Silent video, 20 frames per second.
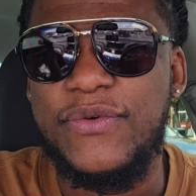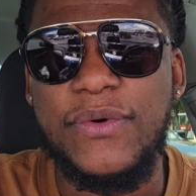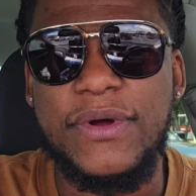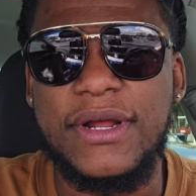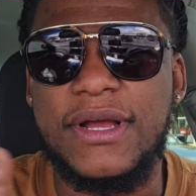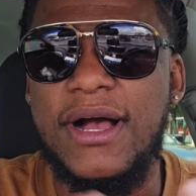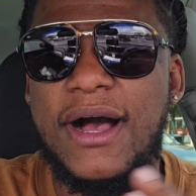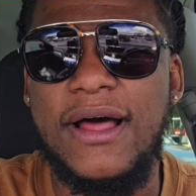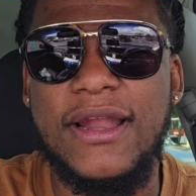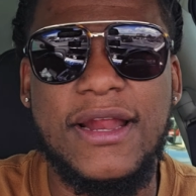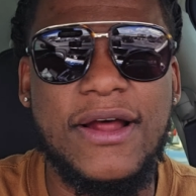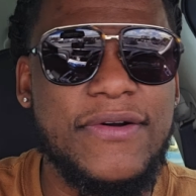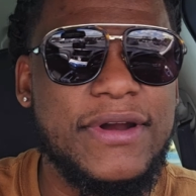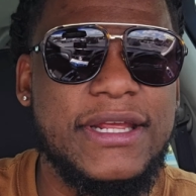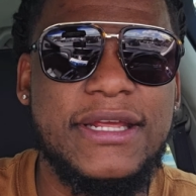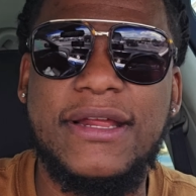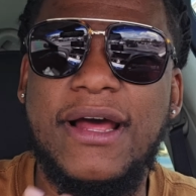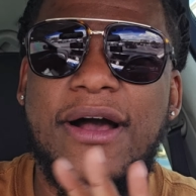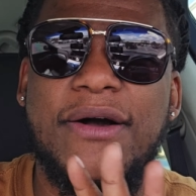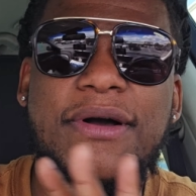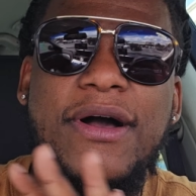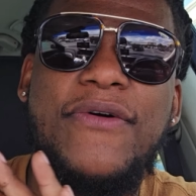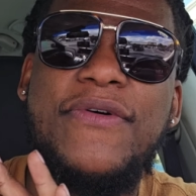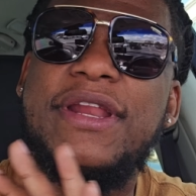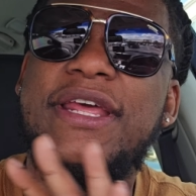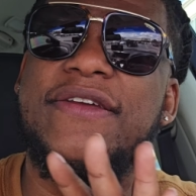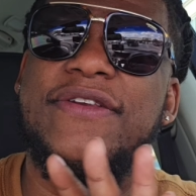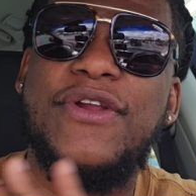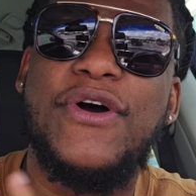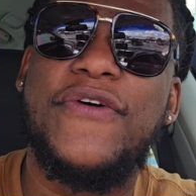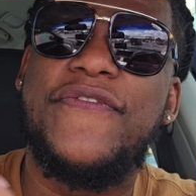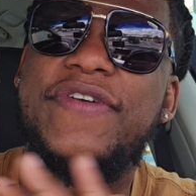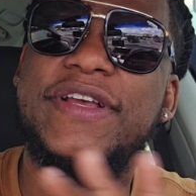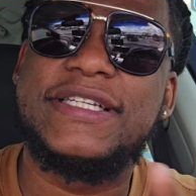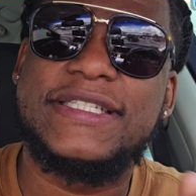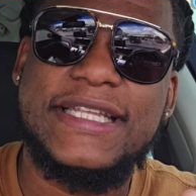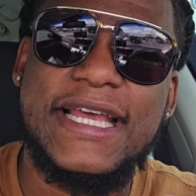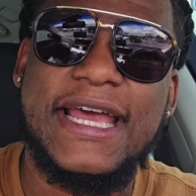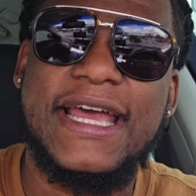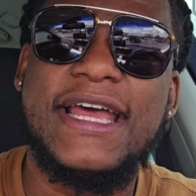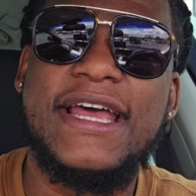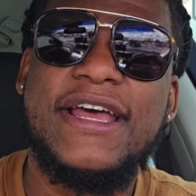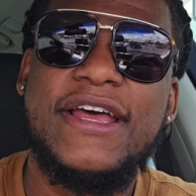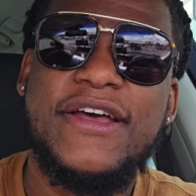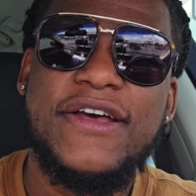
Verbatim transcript: you want to call it. I don't, even, I don't even know if it's that.